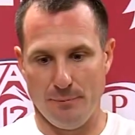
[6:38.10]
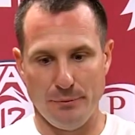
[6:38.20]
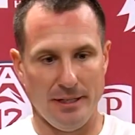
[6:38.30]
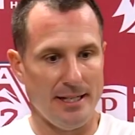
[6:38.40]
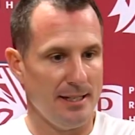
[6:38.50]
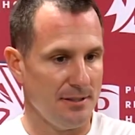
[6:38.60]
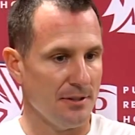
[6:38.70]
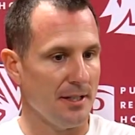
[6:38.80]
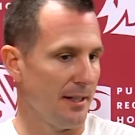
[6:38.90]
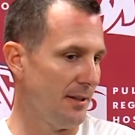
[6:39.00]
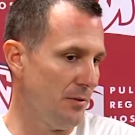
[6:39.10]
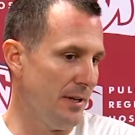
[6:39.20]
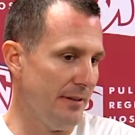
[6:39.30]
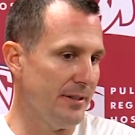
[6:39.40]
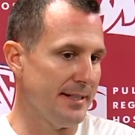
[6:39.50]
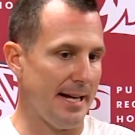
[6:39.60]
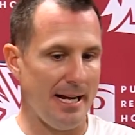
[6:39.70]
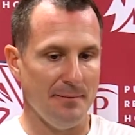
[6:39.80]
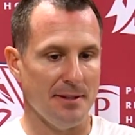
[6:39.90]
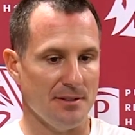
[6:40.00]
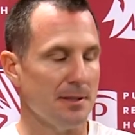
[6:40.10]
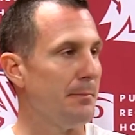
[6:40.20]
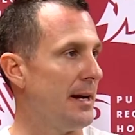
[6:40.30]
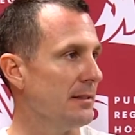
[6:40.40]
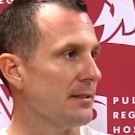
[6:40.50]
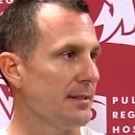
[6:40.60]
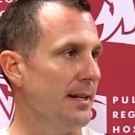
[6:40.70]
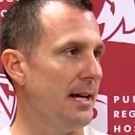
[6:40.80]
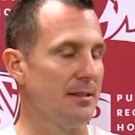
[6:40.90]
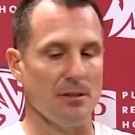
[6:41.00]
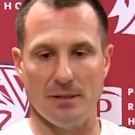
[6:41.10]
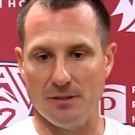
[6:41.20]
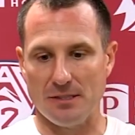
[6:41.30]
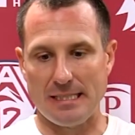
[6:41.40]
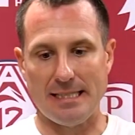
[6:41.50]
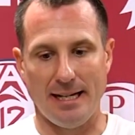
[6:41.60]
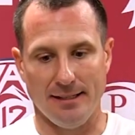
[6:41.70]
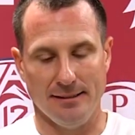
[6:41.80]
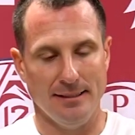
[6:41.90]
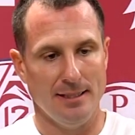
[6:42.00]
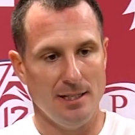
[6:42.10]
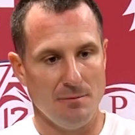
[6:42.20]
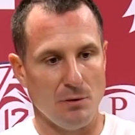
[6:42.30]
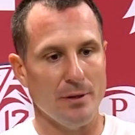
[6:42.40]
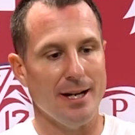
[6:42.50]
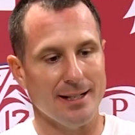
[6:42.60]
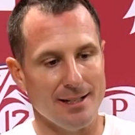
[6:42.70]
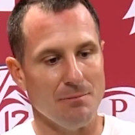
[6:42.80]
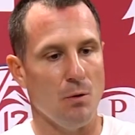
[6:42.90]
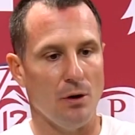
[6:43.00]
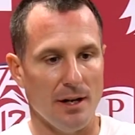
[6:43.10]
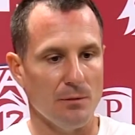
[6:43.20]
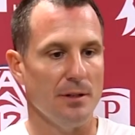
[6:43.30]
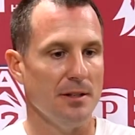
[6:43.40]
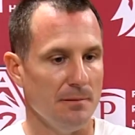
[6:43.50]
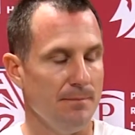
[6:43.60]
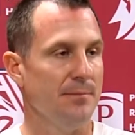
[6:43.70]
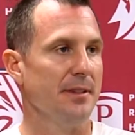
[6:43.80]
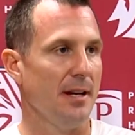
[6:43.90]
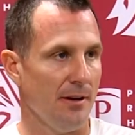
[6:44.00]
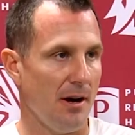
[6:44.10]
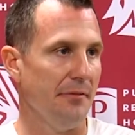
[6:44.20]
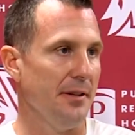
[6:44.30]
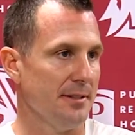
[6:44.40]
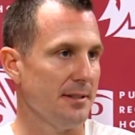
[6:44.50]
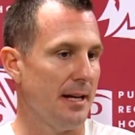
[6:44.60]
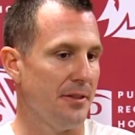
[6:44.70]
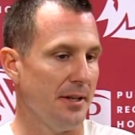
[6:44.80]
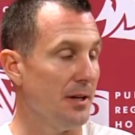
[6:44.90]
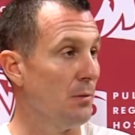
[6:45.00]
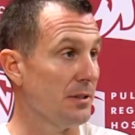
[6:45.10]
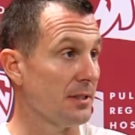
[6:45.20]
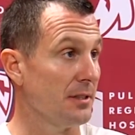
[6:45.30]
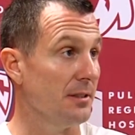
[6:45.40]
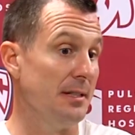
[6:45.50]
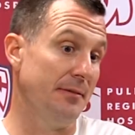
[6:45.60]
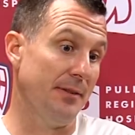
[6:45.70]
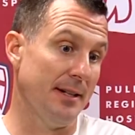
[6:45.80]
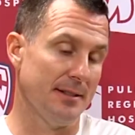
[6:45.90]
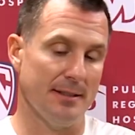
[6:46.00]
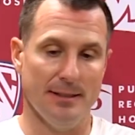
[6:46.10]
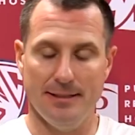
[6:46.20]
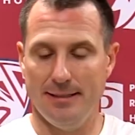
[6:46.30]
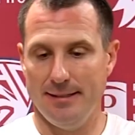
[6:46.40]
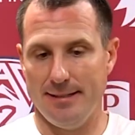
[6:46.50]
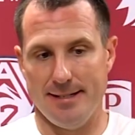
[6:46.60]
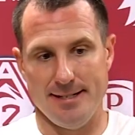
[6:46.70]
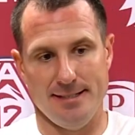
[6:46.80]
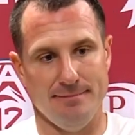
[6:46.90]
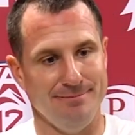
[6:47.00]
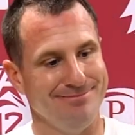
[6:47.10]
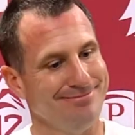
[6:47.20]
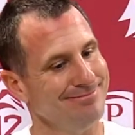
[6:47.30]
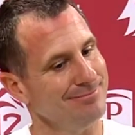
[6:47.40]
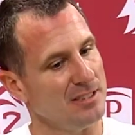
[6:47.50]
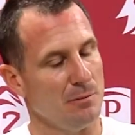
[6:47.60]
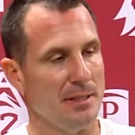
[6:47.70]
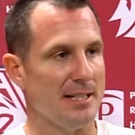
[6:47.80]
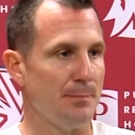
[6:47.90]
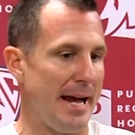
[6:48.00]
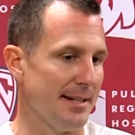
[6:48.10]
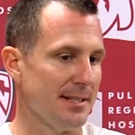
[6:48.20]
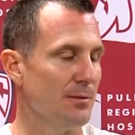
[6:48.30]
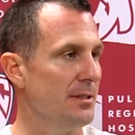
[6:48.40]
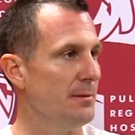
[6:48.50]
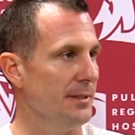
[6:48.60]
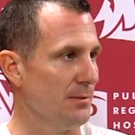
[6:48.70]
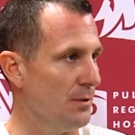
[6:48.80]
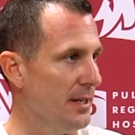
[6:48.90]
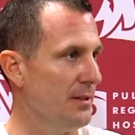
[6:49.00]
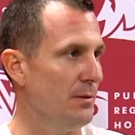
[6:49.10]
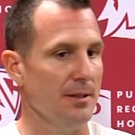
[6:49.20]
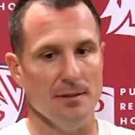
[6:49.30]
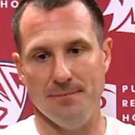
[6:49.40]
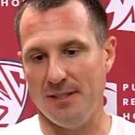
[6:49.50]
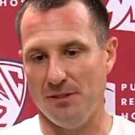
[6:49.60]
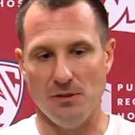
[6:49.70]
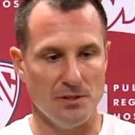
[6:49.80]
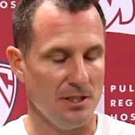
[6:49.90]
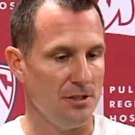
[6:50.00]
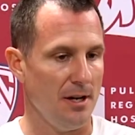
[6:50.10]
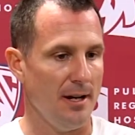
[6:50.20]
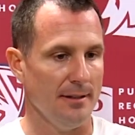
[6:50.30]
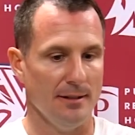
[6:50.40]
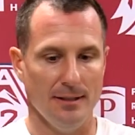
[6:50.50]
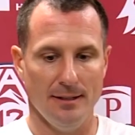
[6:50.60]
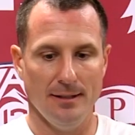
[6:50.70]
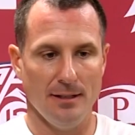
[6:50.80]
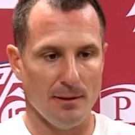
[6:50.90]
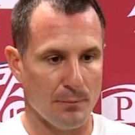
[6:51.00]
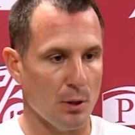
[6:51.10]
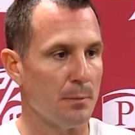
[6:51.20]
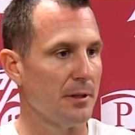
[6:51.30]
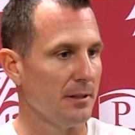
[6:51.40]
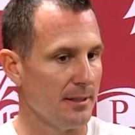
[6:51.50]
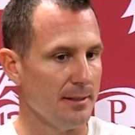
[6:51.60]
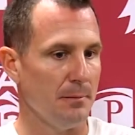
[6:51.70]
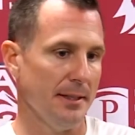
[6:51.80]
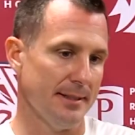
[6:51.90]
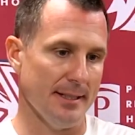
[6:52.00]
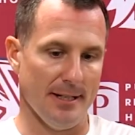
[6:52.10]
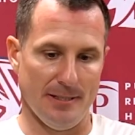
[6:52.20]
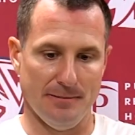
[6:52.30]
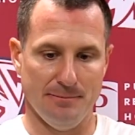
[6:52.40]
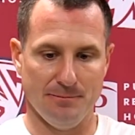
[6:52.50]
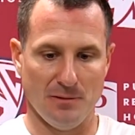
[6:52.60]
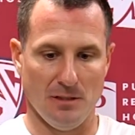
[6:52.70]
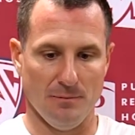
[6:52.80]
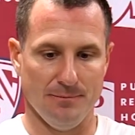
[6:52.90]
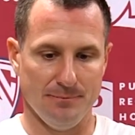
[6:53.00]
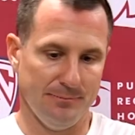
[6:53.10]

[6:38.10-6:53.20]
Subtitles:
plays. You think you can do it every time, and there's a balance to that. So he'll see that. But we got to get more on rhythm on offense. And I thought that was a good defense. You know, but that's passing rhythm. It's running rhythm. It's using John appropriately. But, you know,